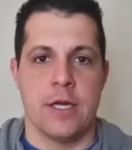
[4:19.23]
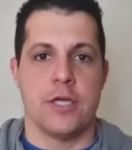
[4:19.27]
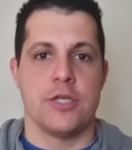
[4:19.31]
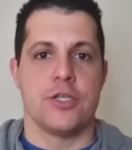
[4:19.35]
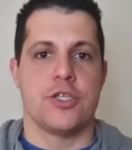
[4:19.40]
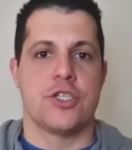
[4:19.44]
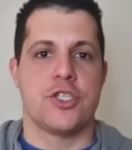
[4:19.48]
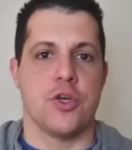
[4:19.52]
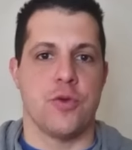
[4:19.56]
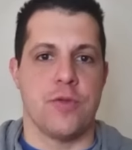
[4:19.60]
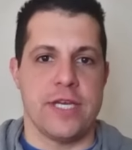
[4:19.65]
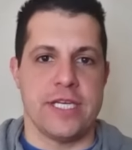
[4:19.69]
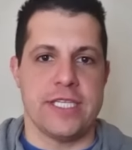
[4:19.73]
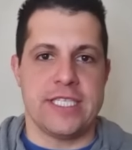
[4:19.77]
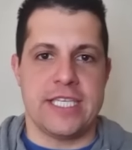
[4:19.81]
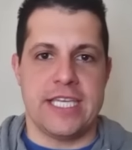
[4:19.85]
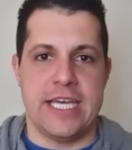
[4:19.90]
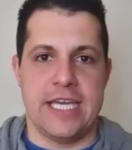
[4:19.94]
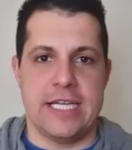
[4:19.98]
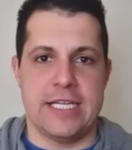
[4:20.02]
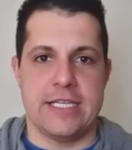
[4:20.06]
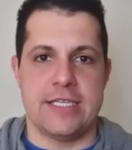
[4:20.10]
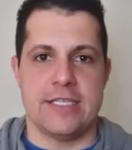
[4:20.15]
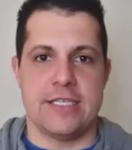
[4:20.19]
So this
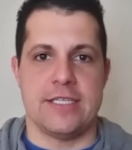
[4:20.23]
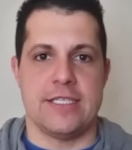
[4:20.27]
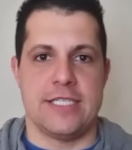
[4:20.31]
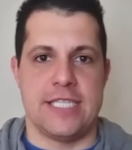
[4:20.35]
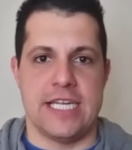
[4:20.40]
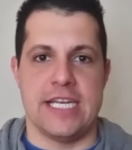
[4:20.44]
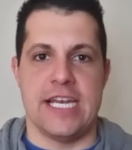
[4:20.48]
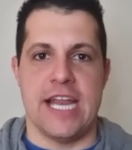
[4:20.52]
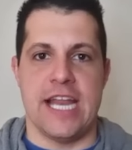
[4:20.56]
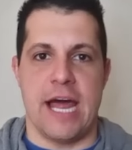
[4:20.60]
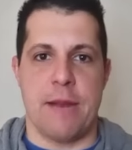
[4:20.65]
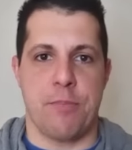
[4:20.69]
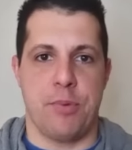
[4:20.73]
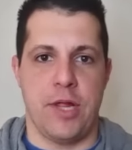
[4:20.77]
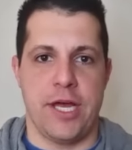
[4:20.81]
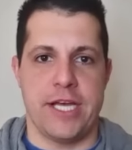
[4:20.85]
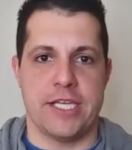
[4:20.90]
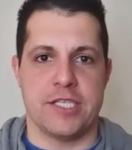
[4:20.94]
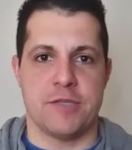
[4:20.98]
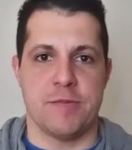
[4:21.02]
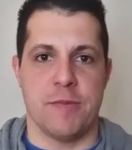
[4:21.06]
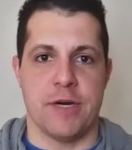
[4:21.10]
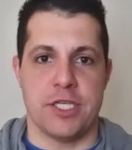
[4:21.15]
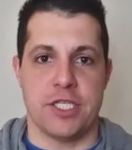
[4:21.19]
kid did not
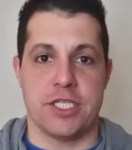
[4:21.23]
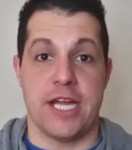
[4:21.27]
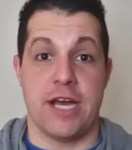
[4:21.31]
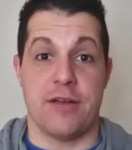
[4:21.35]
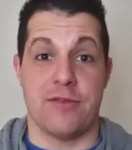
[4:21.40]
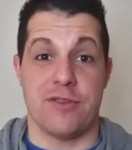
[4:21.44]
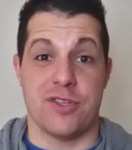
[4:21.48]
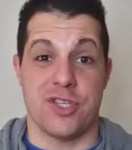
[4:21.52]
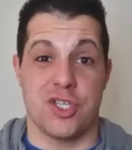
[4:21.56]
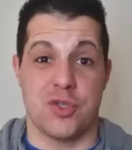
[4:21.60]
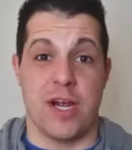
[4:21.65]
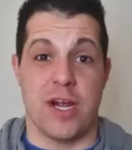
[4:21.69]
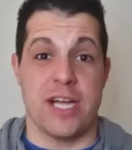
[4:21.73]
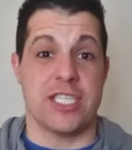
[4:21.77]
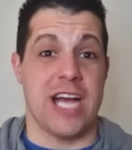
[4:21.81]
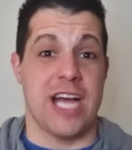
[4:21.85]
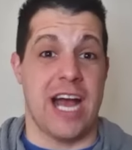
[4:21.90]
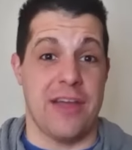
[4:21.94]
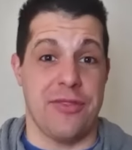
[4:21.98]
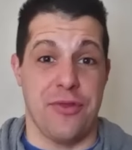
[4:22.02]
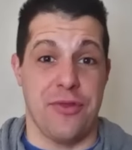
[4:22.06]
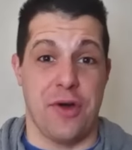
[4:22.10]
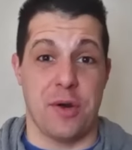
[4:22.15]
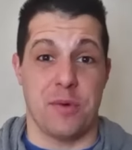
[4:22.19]
play as much down the stretch.
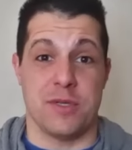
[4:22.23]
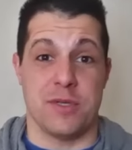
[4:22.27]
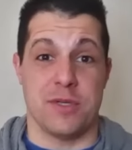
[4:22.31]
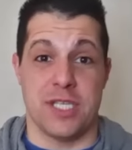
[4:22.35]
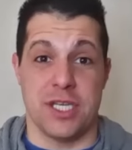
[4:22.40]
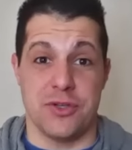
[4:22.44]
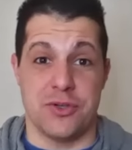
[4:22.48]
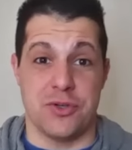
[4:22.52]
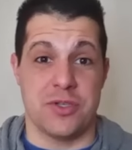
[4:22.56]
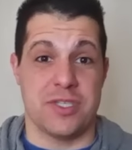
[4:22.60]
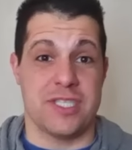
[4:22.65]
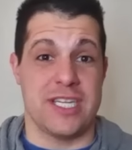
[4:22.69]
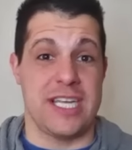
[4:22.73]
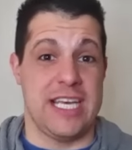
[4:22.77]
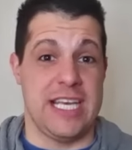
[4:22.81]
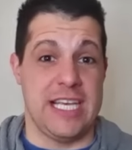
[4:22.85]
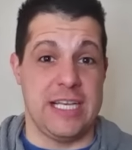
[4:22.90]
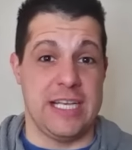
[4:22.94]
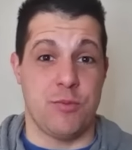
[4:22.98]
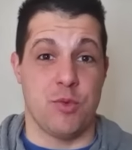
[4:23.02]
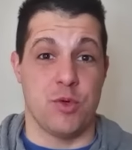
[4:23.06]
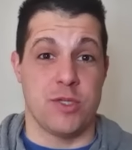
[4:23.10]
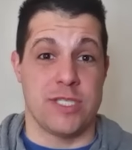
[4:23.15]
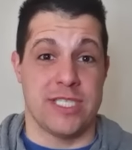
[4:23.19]
I thought it was interesting.
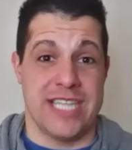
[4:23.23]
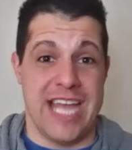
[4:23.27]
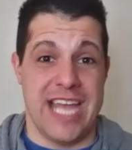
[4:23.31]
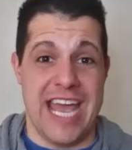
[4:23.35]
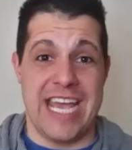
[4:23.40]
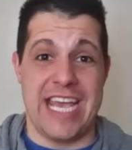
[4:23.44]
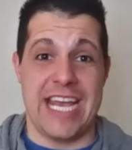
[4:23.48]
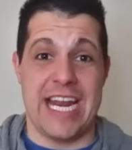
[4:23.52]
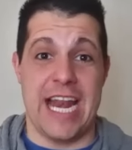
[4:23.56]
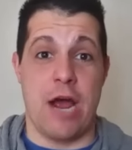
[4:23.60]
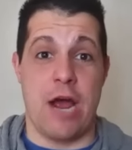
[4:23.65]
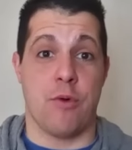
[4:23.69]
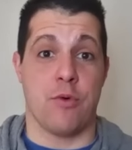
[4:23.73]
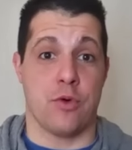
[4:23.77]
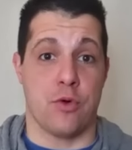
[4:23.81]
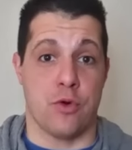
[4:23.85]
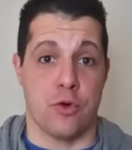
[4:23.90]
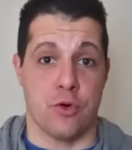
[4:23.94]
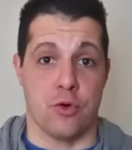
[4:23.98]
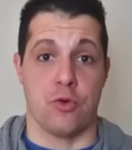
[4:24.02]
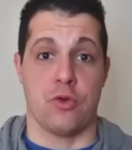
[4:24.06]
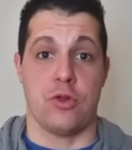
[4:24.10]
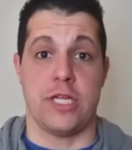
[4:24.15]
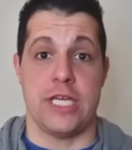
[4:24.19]
He was taken out
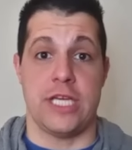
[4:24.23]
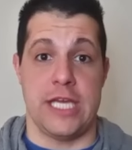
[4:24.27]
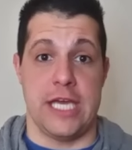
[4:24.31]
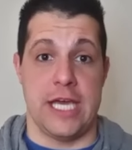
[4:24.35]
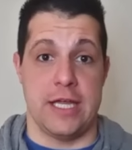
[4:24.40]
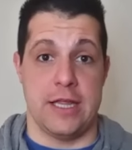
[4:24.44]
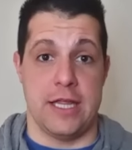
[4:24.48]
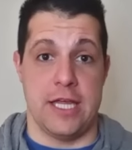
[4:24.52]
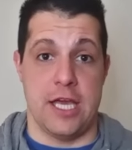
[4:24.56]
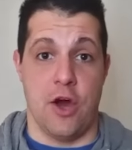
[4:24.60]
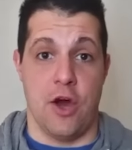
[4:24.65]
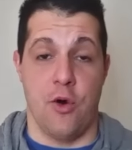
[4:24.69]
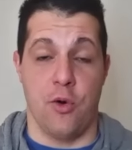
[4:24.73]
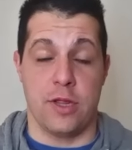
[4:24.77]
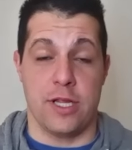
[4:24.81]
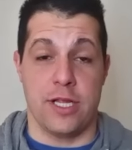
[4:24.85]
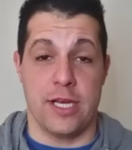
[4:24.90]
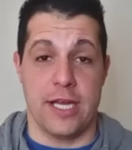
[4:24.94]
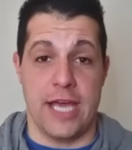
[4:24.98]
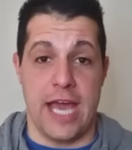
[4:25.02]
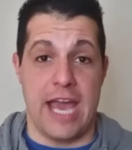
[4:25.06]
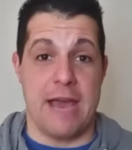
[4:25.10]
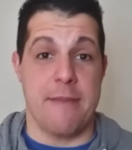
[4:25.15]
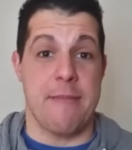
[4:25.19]
early in the
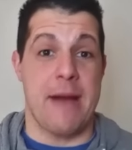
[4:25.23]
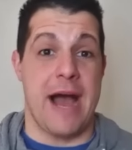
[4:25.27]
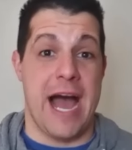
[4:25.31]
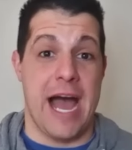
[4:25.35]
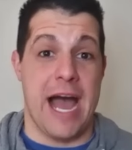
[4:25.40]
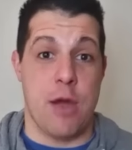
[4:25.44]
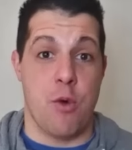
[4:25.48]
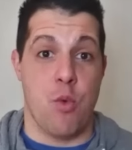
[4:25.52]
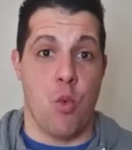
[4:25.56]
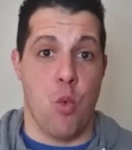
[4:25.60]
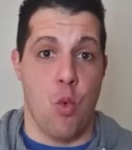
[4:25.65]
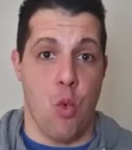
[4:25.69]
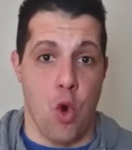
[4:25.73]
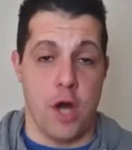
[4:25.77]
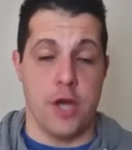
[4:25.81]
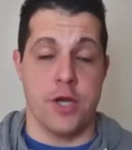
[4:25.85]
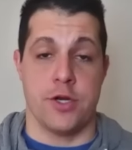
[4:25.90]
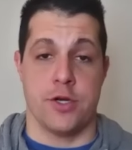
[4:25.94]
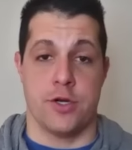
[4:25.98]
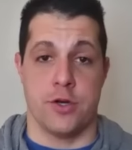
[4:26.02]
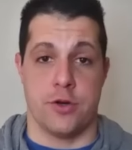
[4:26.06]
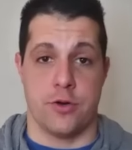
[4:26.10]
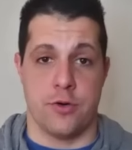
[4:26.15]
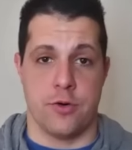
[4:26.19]
Oakland game. I
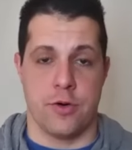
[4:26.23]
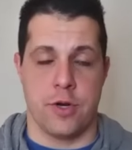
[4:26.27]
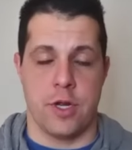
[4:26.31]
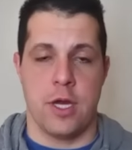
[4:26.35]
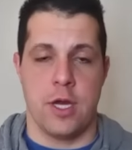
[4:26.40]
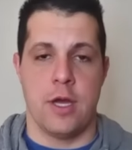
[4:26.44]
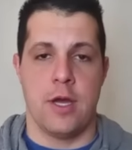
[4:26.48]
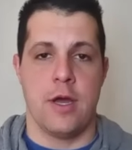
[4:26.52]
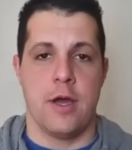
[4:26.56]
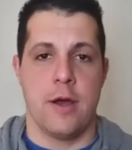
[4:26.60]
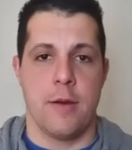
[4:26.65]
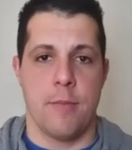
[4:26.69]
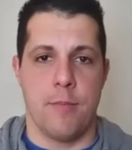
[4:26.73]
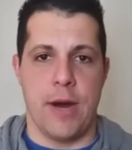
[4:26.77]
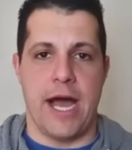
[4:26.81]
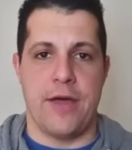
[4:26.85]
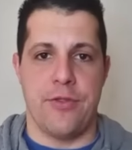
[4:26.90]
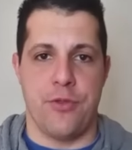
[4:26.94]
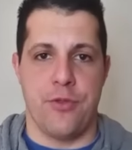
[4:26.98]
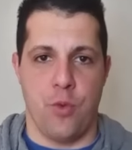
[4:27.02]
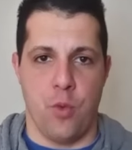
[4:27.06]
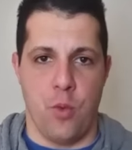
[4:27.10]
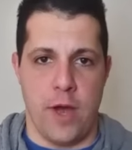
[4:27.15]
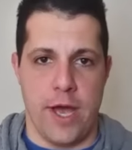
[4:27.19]
wondered,
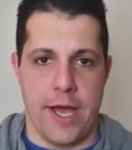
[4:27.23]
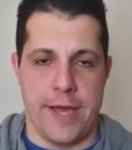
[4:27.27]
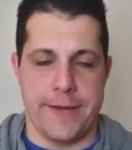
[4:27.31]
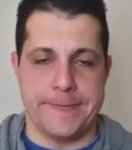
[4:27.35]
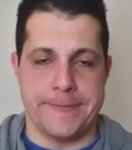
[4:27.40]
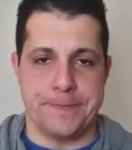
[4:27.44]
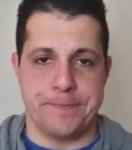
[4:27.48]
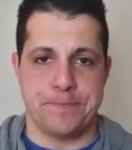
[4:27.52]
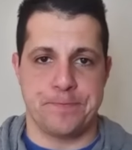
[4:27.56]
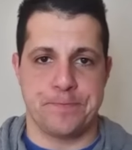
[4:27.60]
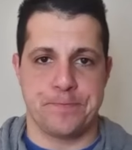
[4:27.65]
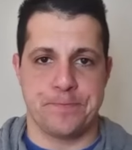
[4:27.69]
by the way,